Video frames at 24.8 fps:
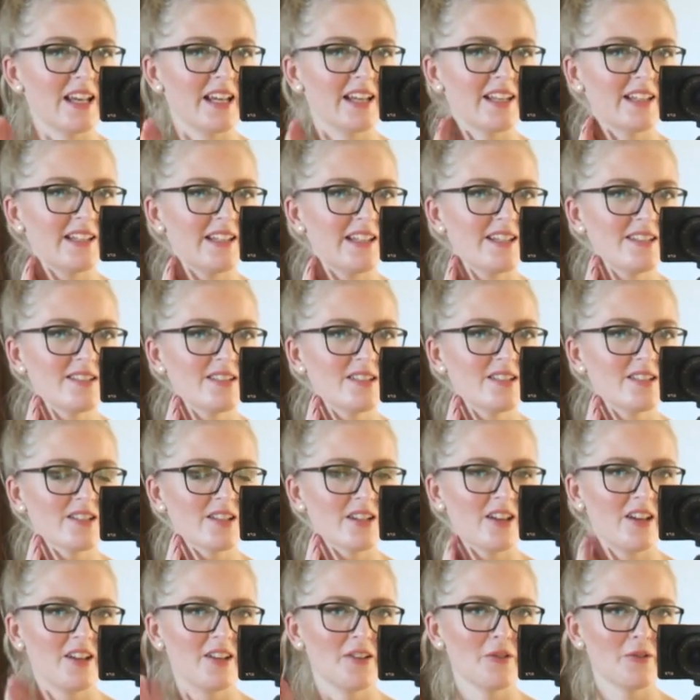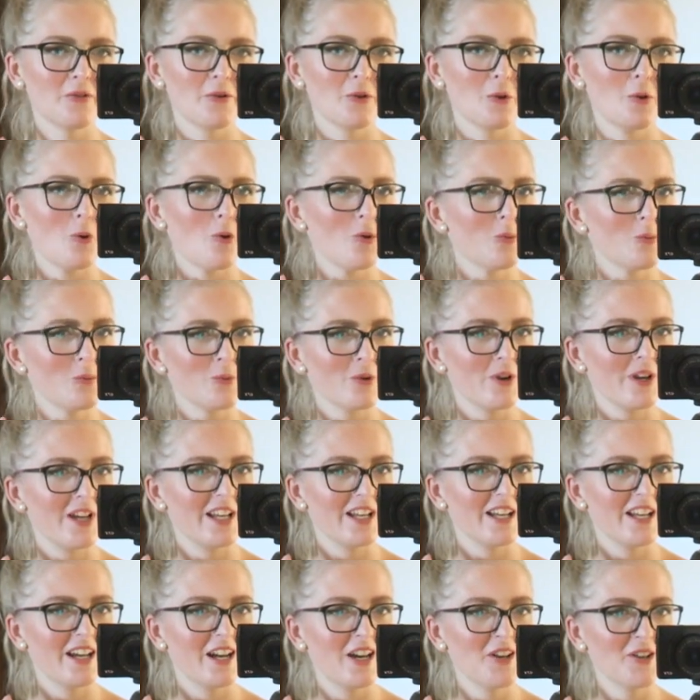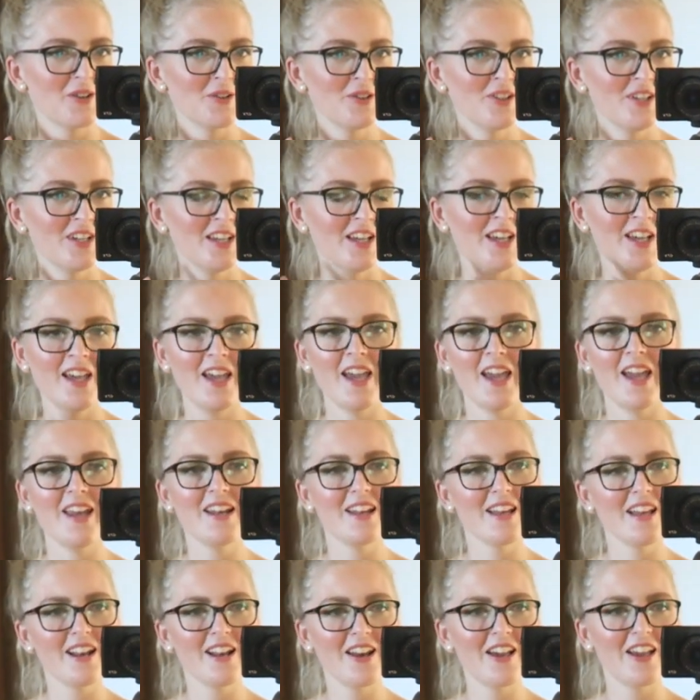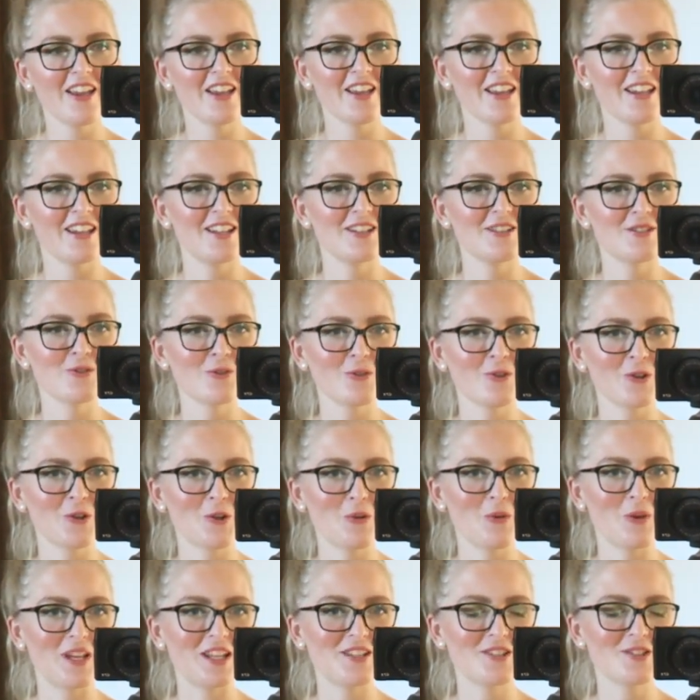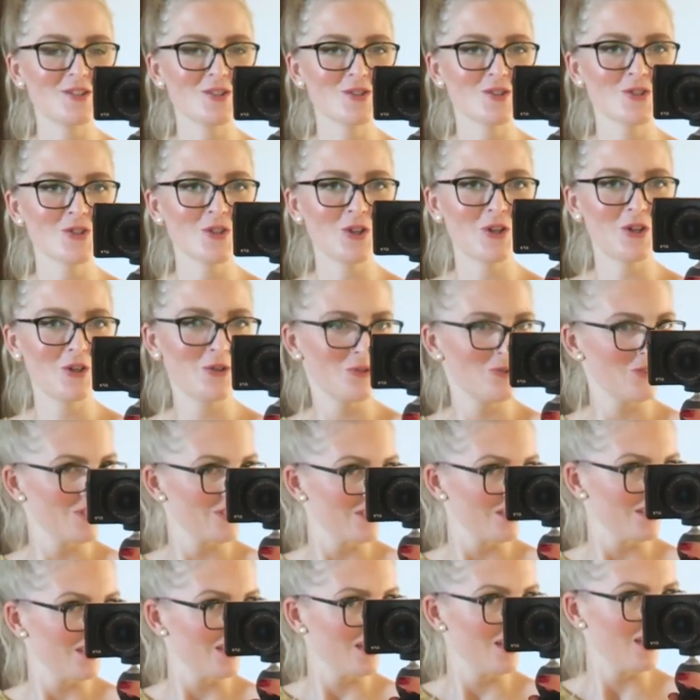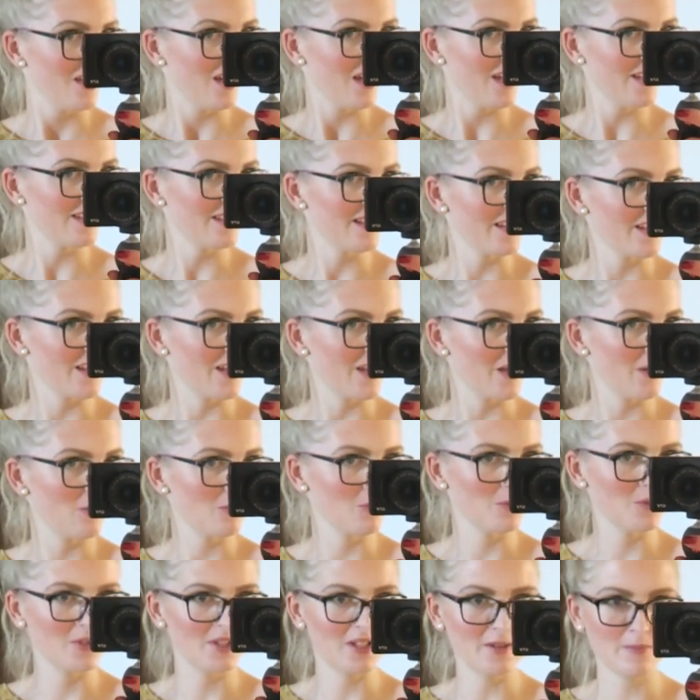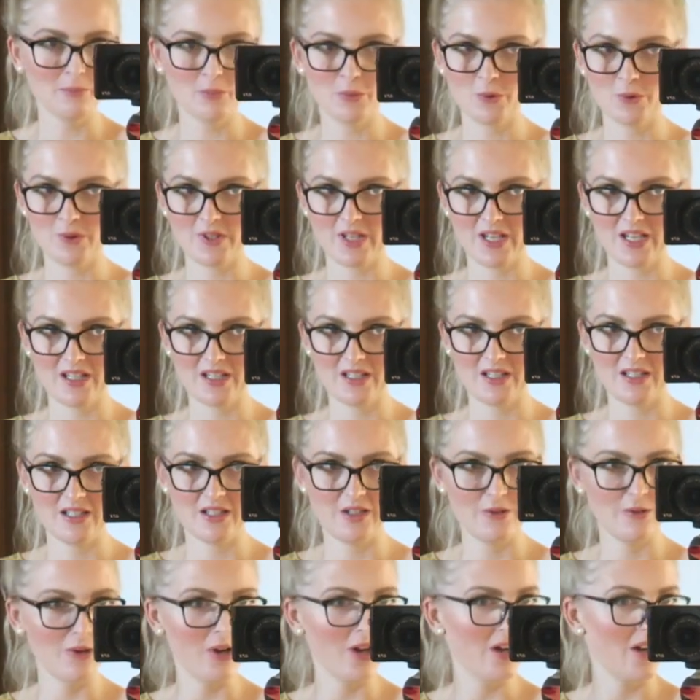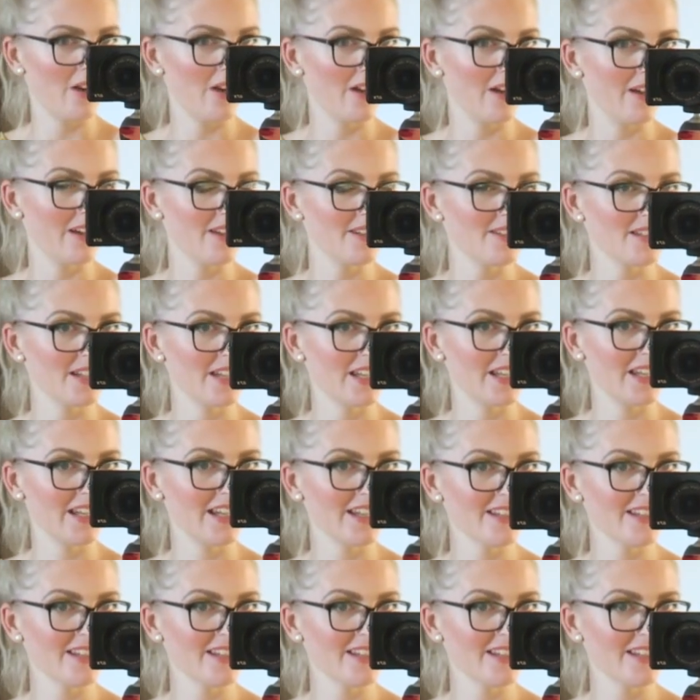like this. It's kind of an ombre now. And I like it for the winter. So I think I will not put any new highlights in